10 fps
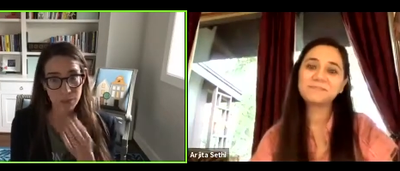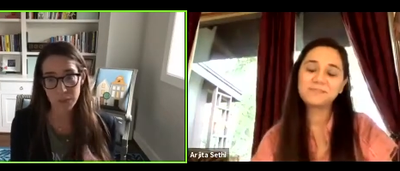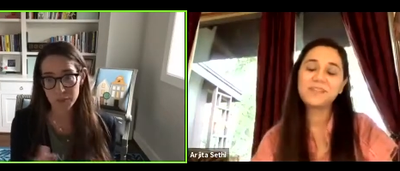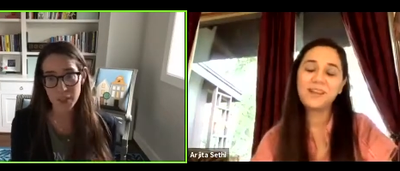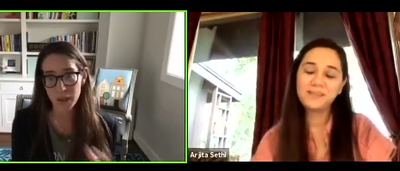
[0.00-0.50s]
Speaker 1: and have
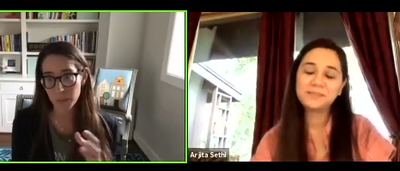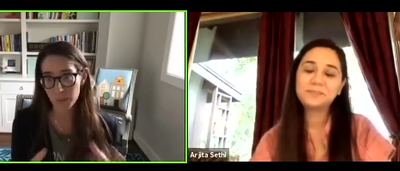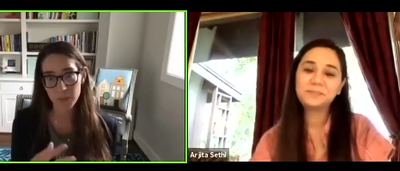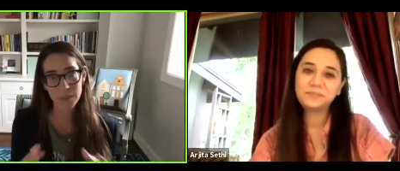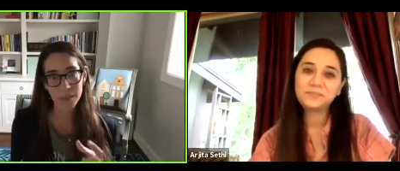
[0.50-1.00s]
some
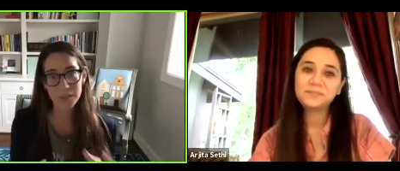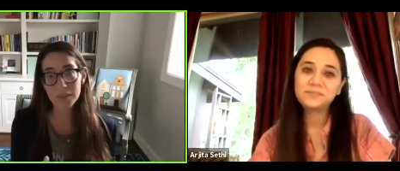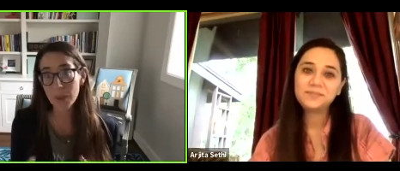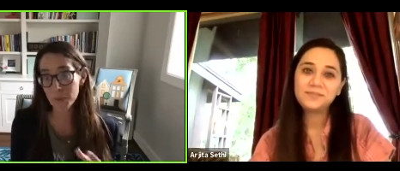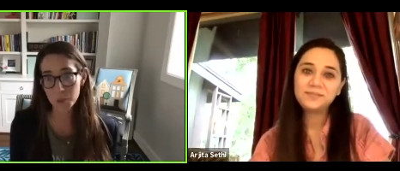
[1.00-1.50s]

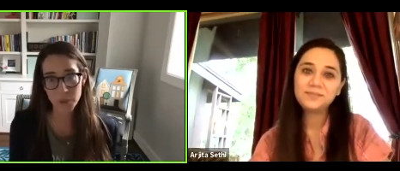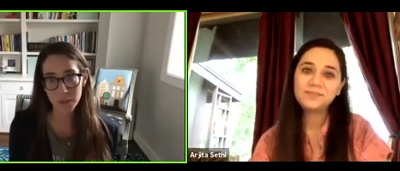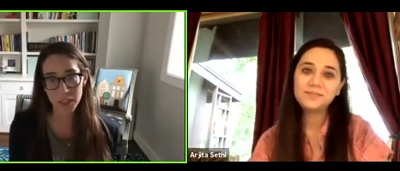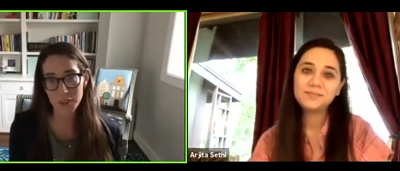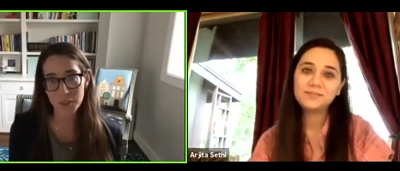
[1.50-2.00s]
some sort of
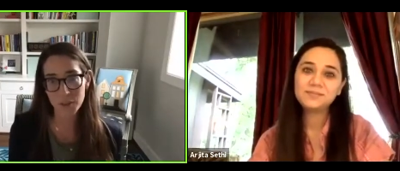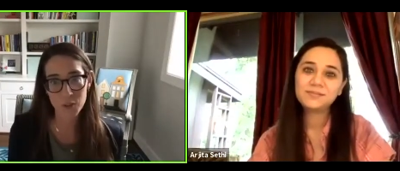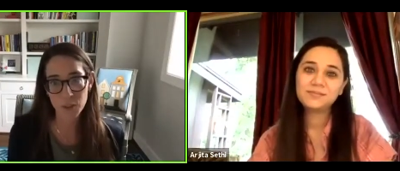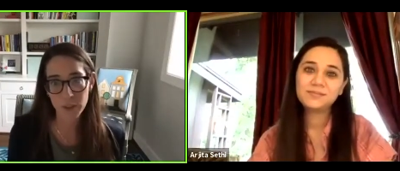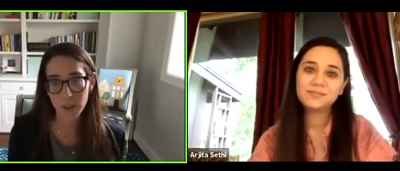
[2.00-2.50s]
connection or it's
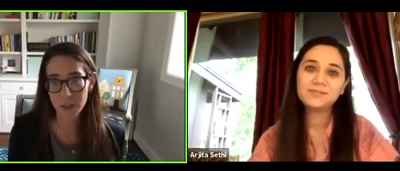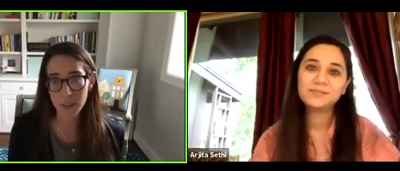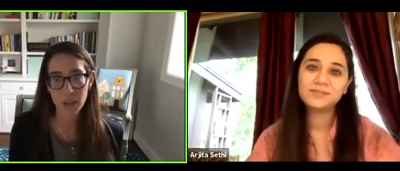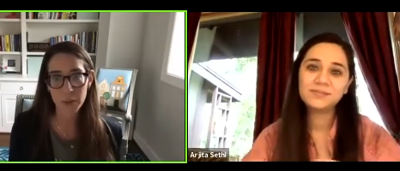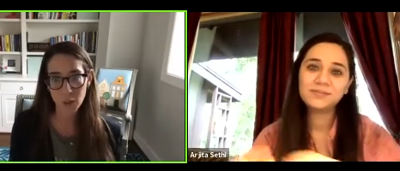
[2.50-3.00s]
really hard to
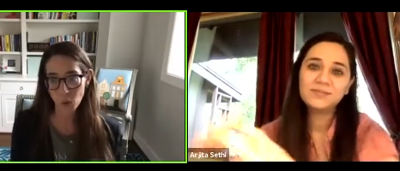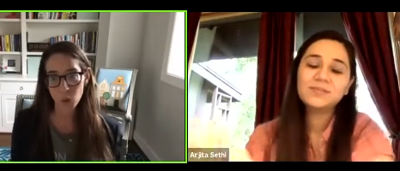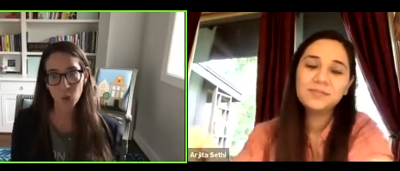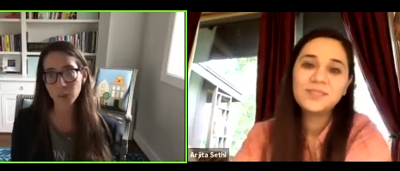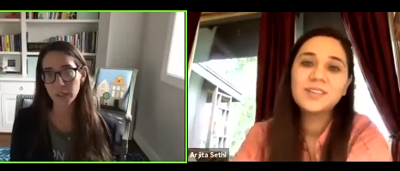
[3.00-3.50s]
come in
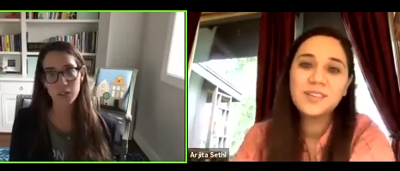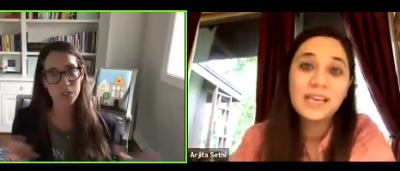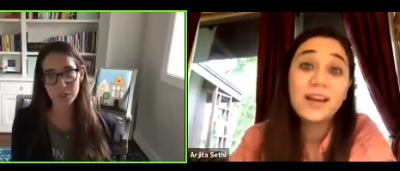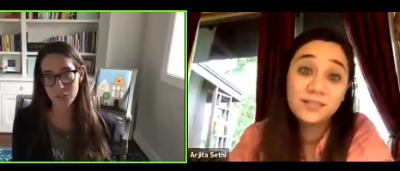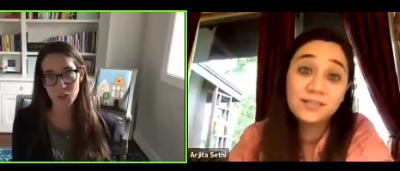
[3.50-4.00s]
cold and
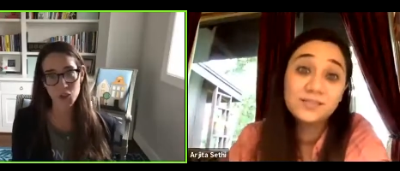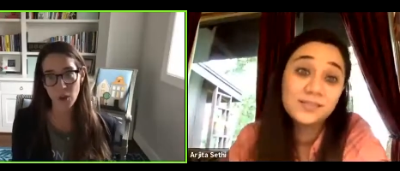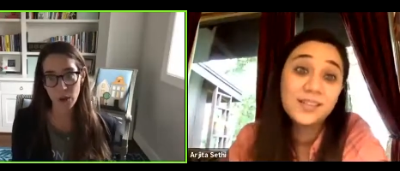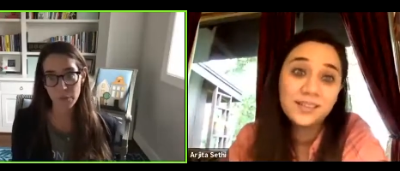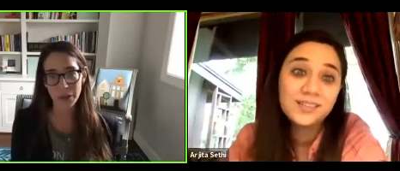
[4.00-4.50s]
just show
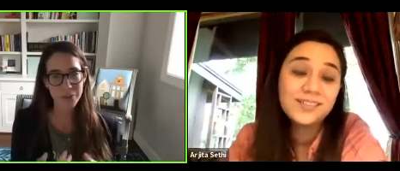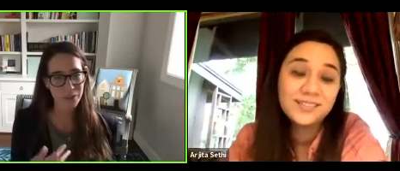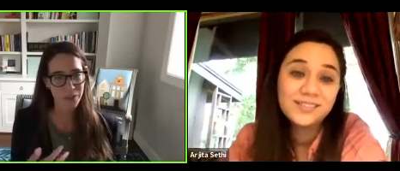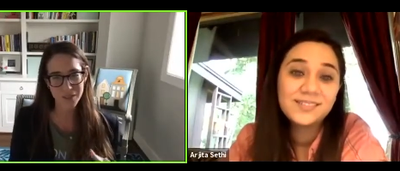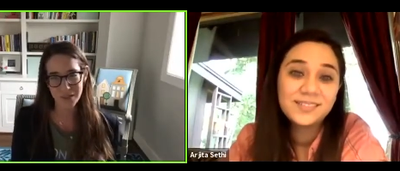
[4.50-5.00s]
up i always feel like
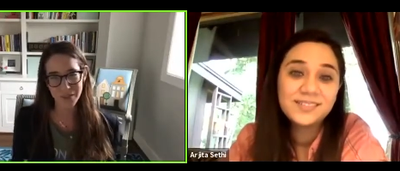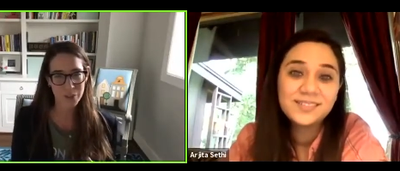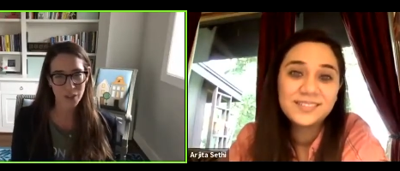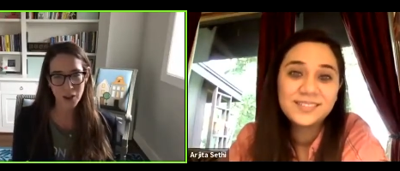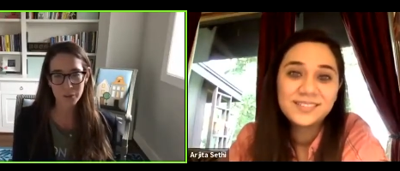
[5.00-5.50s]
that's a little bit
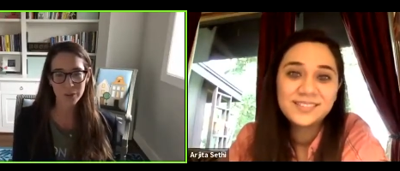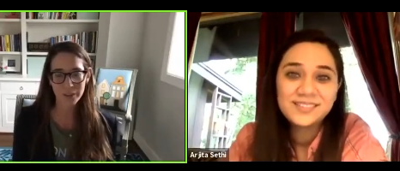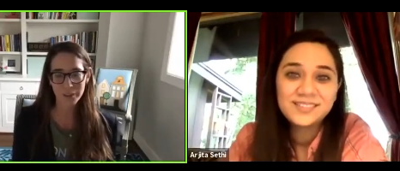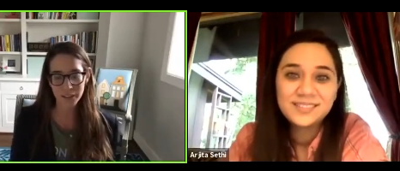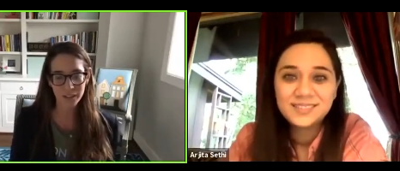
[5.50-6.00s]
awkward
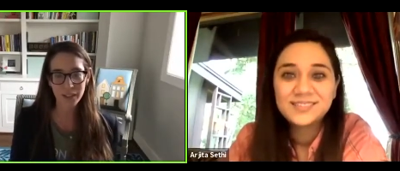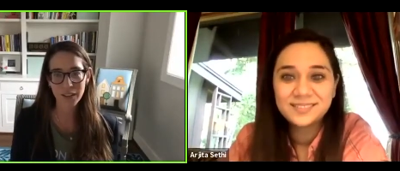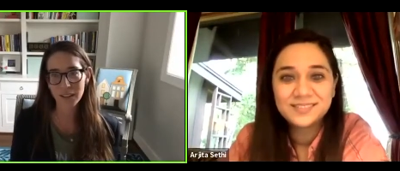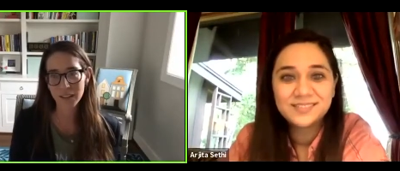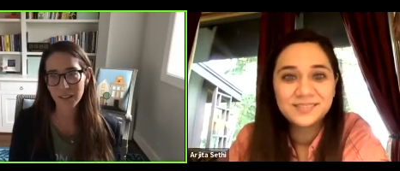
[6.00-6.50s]
and
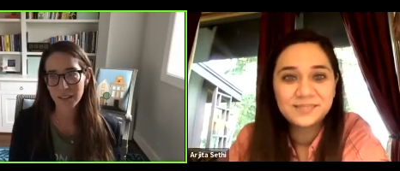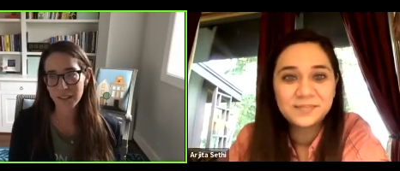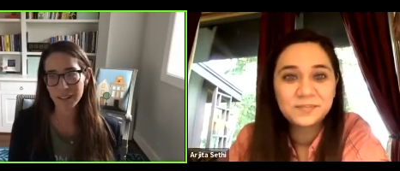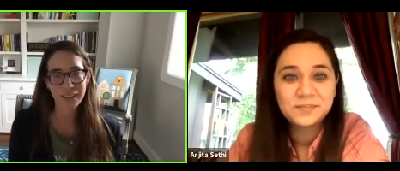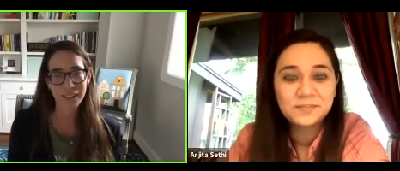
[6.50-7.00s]

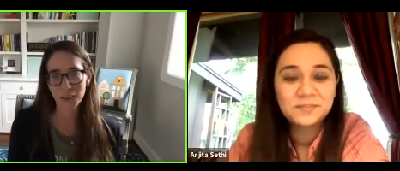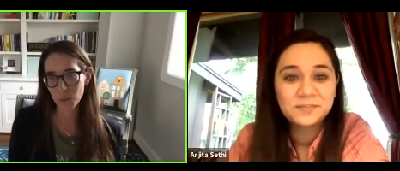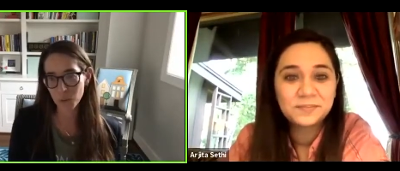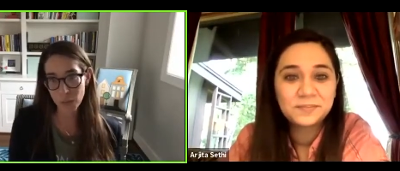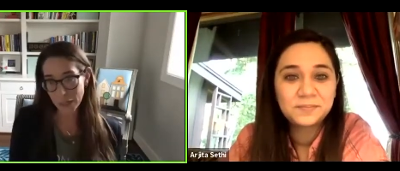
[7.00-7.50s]
and
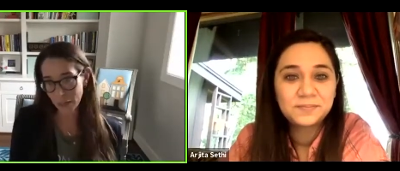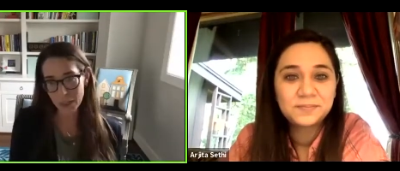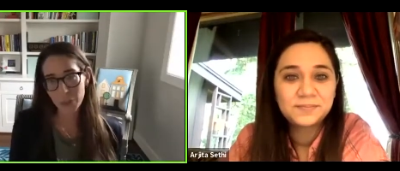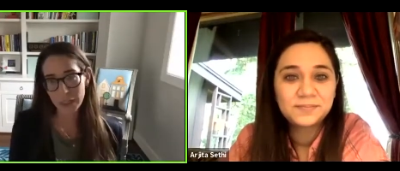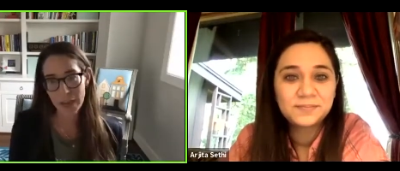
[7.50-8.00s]
weird it
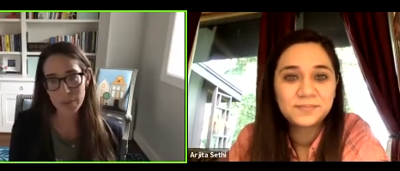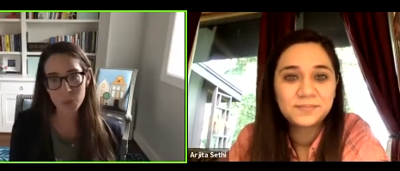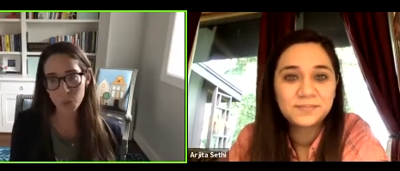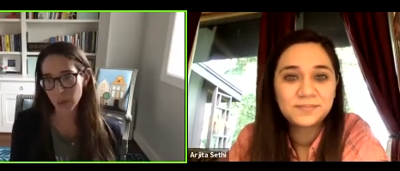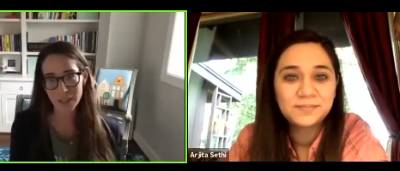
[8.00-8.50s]
really happens
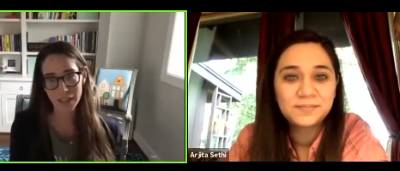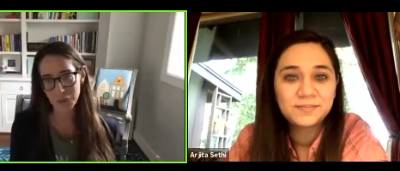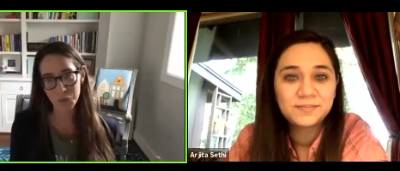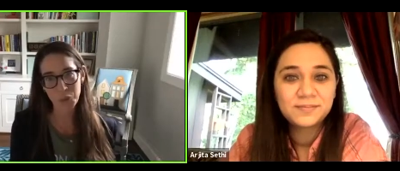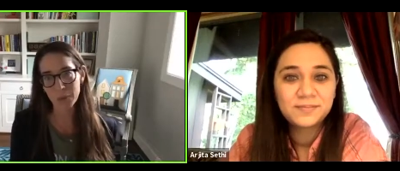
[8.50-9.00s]
more i think in
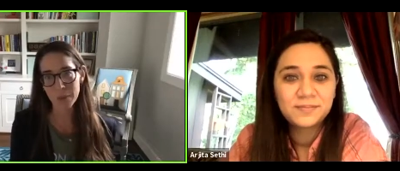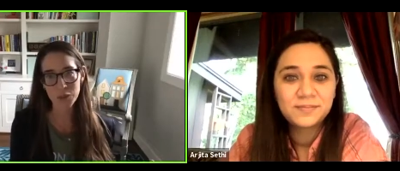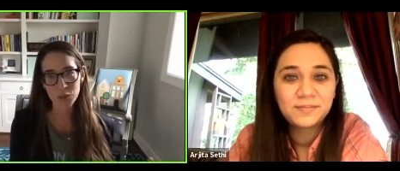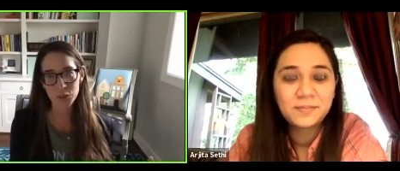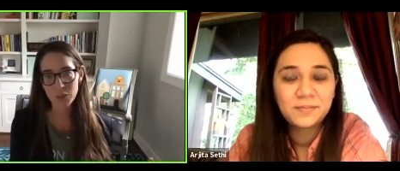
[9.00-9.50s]
formal
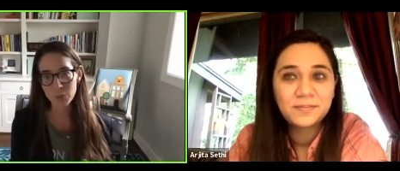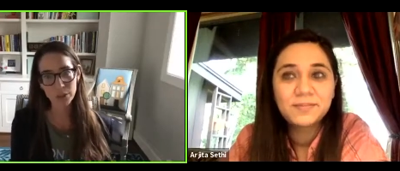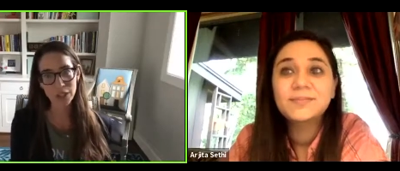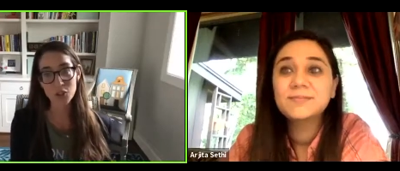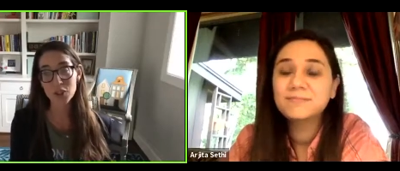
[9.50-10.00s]
mentorship
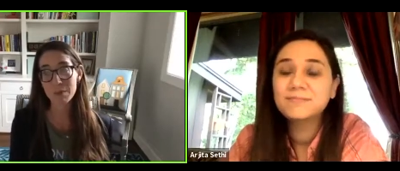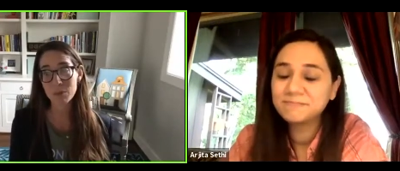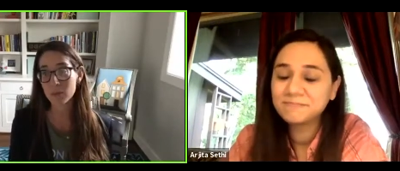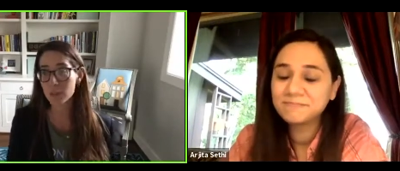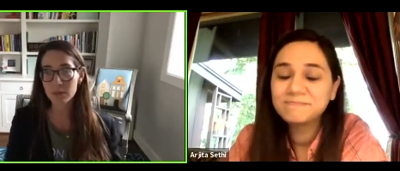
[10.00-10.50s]
relationships
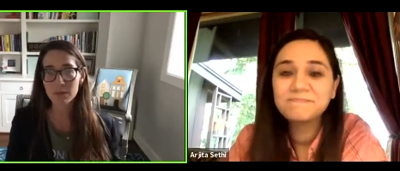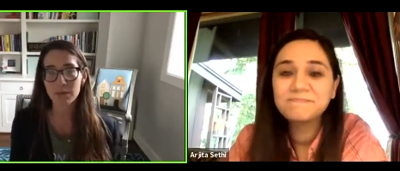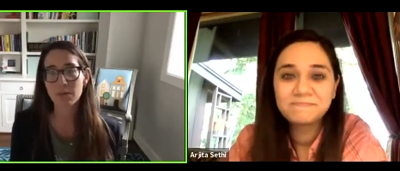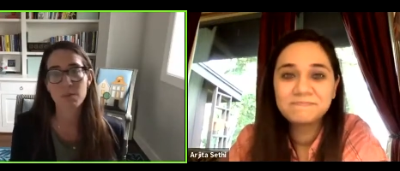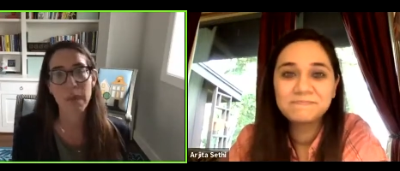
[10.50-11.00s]
which
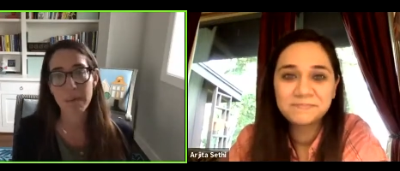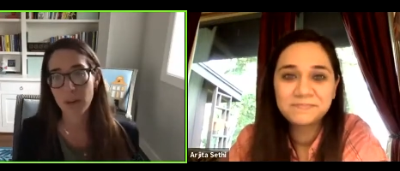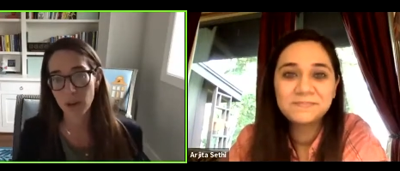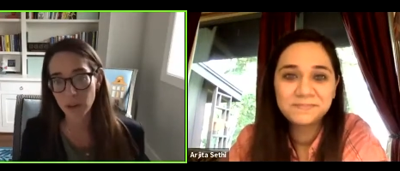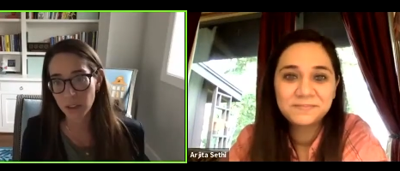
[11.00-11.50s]
maybe
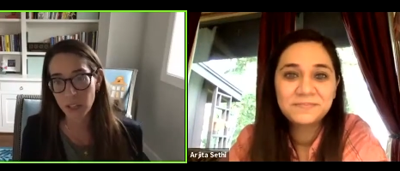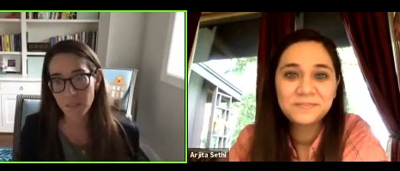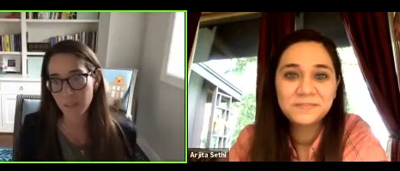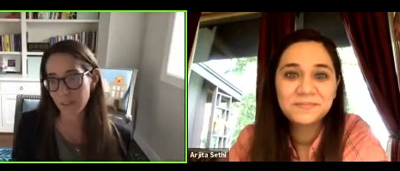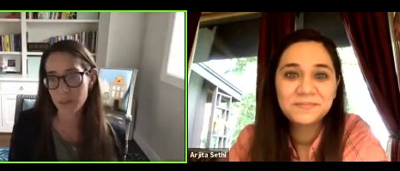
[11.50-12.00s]
are
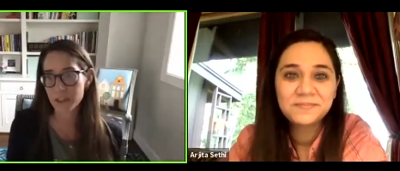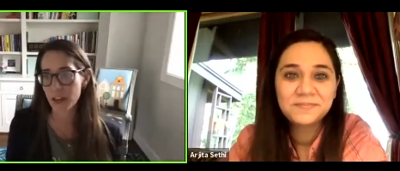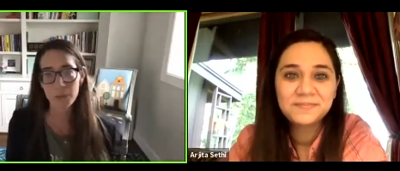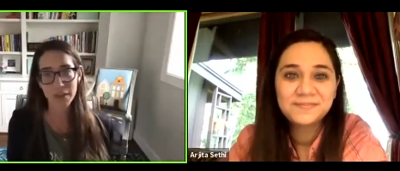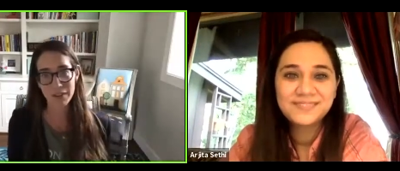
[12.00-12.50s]
lovely for some
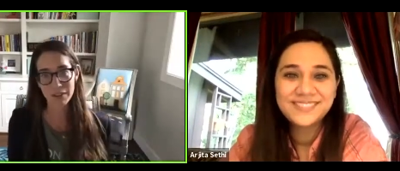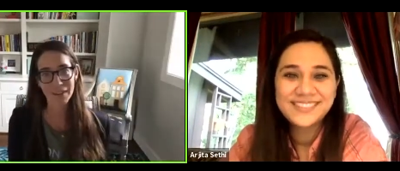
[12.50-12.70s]
but i've never